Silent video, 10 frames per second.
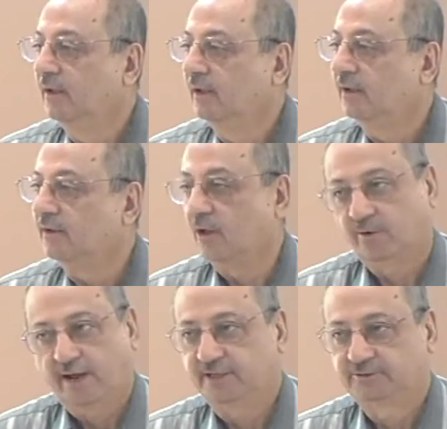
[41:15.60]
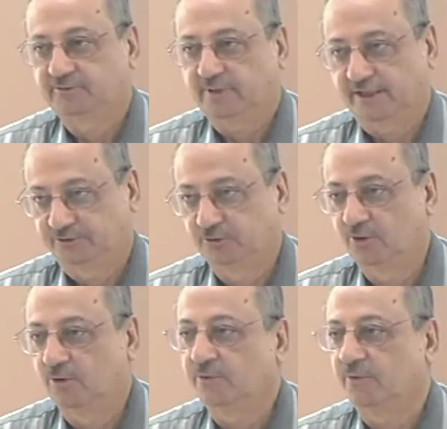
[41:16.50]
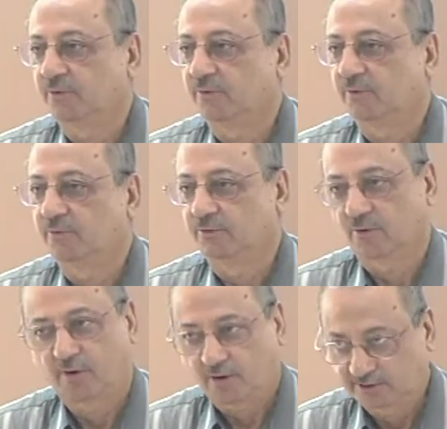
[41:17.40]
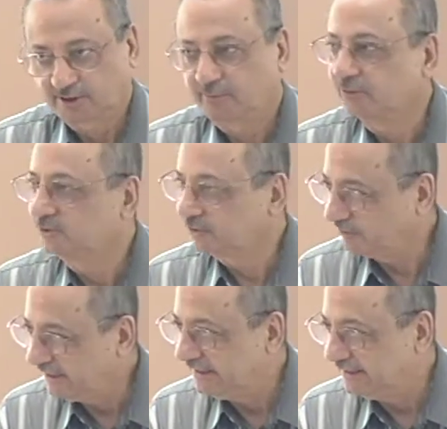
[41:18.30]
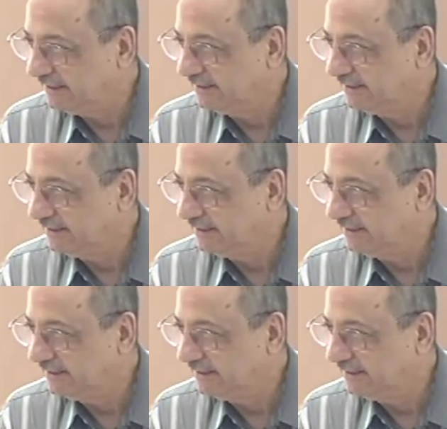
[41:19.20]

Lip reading: Now, as you know, you are all supposed to read.